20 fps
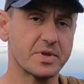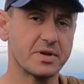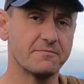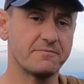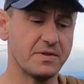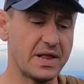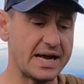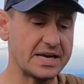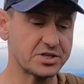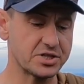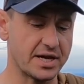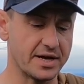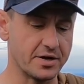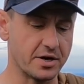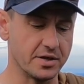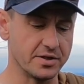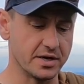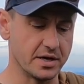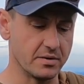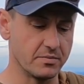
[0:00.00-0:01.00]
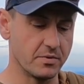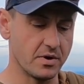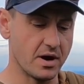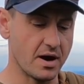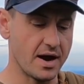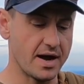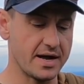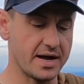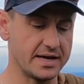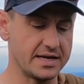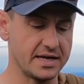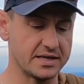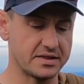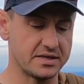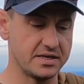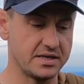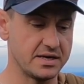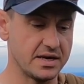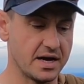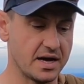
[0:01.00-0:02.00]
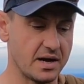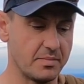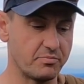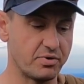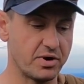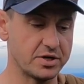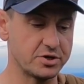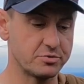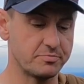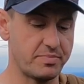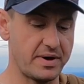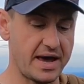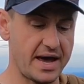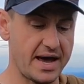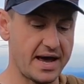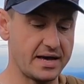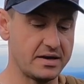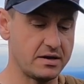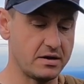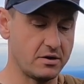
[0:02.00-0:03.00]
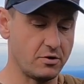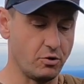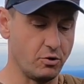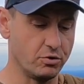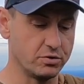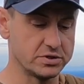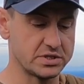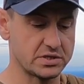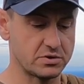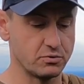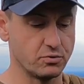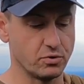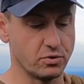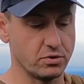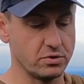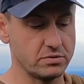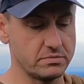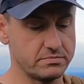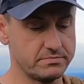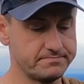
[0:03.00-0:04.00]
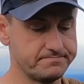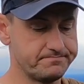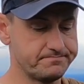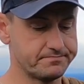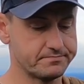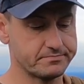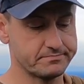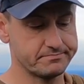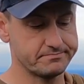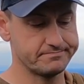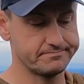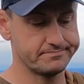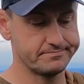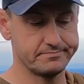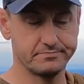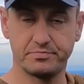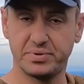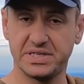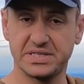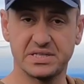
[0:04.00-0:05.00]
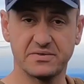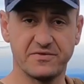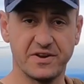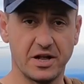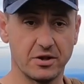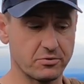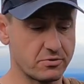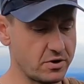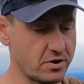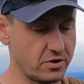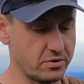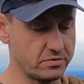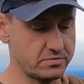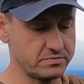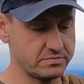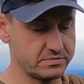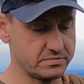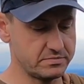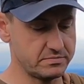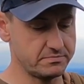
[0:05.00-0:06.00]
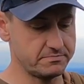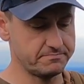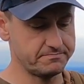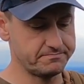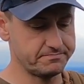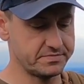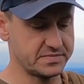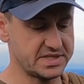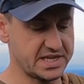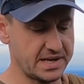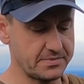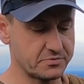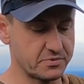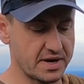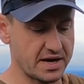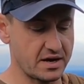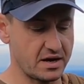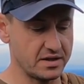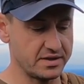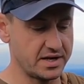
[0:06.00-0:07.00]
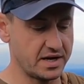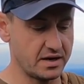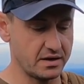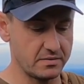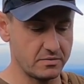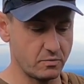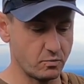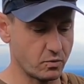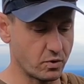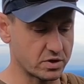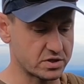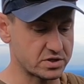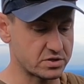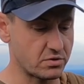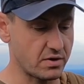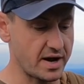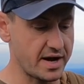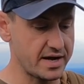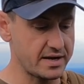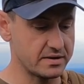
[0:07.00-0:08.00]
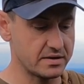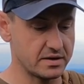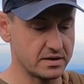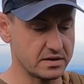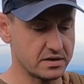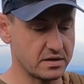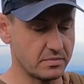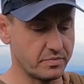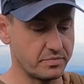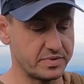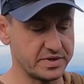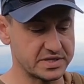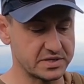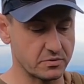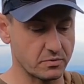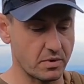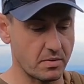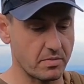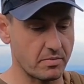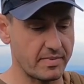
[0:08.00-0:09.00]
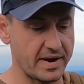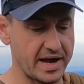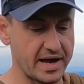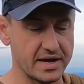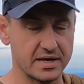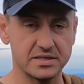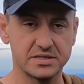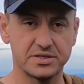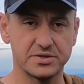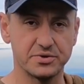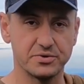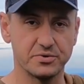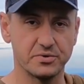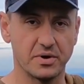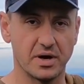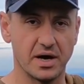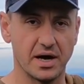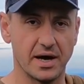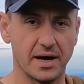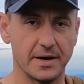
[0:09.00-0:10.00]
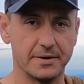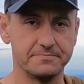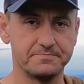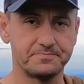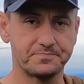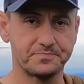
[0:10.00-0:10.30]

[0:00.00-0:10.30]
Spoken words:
flashlight on there. All right, I got the pressure pad, old school piece of Velcro taped right on there. Works great. Couple pieces of rubber band to